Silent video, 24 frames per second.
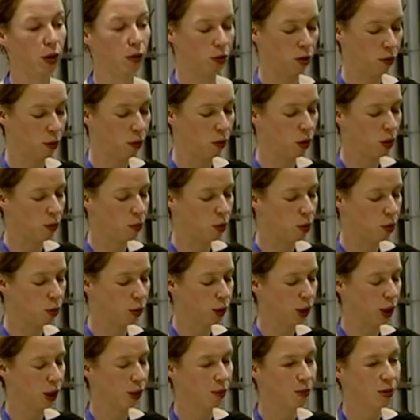from a
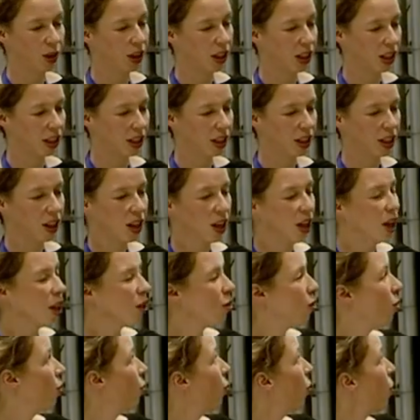reporting bias.
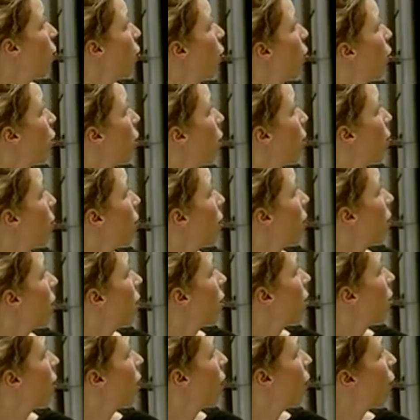So in reporting
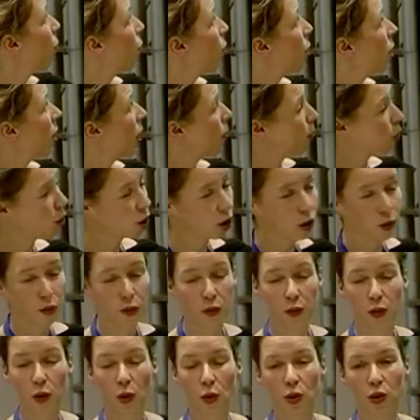bias, you have perception
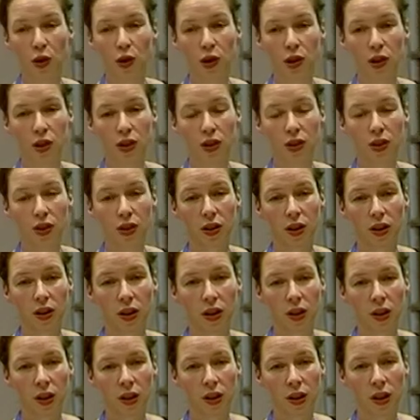first,
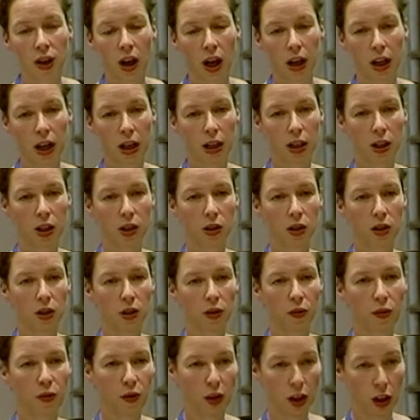and that is
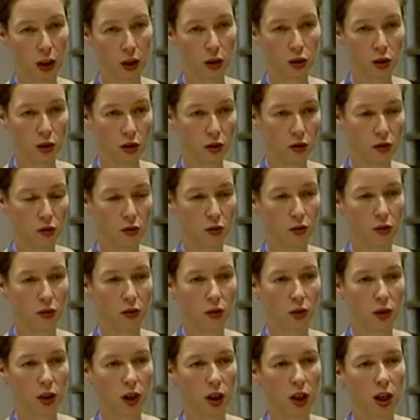finished,
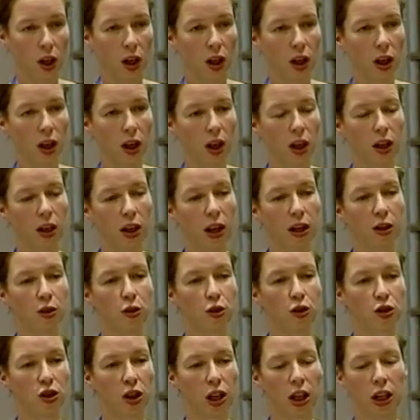and then you
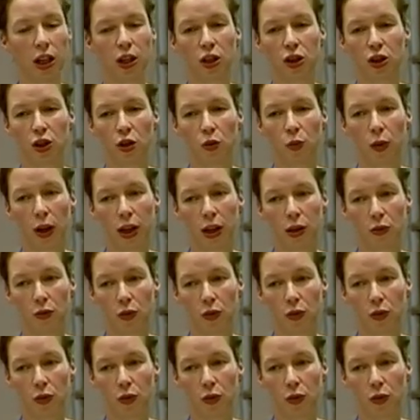change the way you